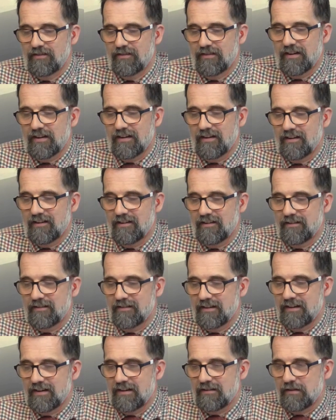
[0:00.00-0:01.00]

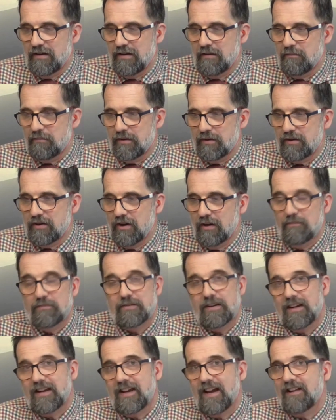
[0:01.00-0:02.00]
it becomes,
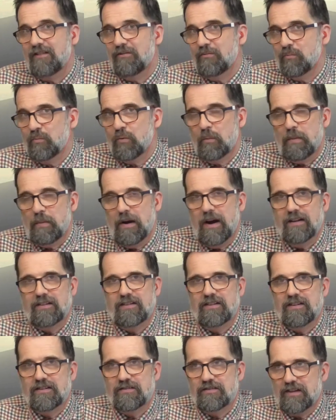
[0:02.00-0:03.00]
again, we're back
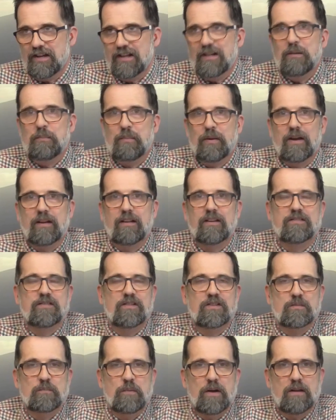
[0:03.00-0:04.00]
to this guinea pig, this
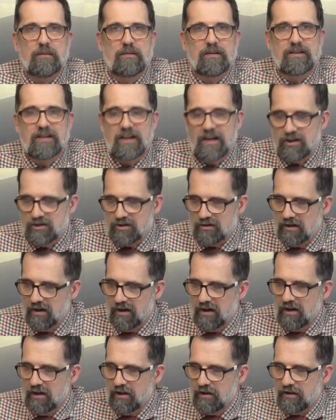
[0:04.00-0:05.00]
experimentation.
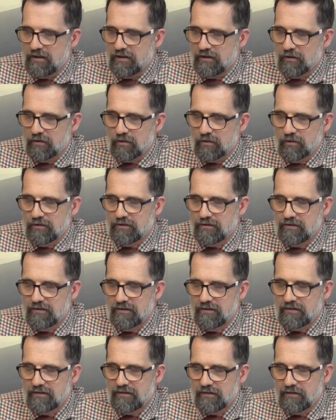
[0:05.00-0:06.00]
The
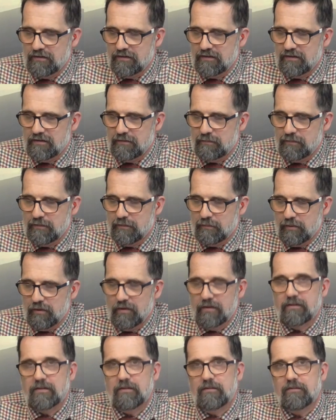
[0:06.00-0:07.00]

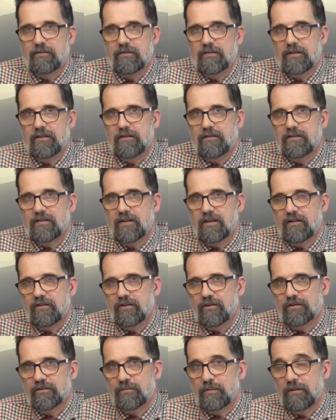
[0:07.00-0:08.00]
point that
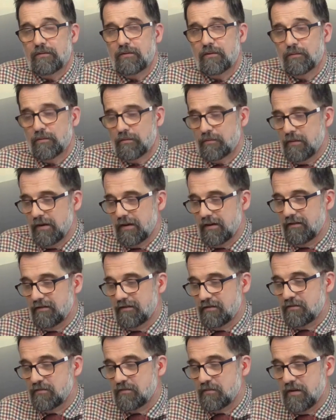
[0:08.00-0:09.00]
Dr. Wakefield was making
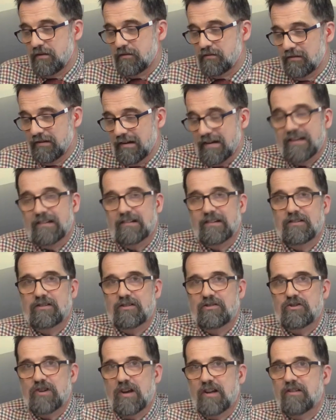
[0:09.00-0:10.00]
is it's likely to
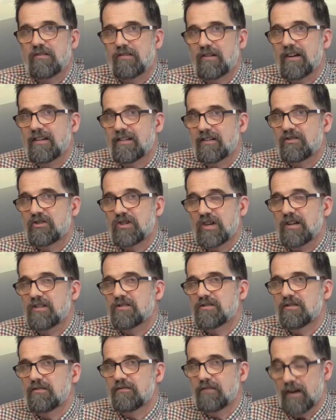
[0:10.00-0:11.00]
generate a
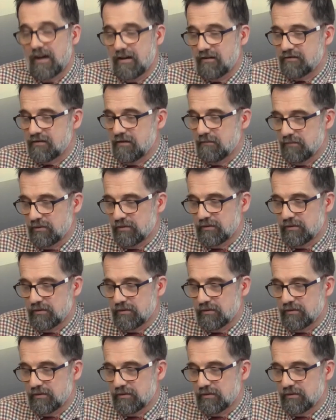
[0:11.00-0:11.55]
change in the virus, a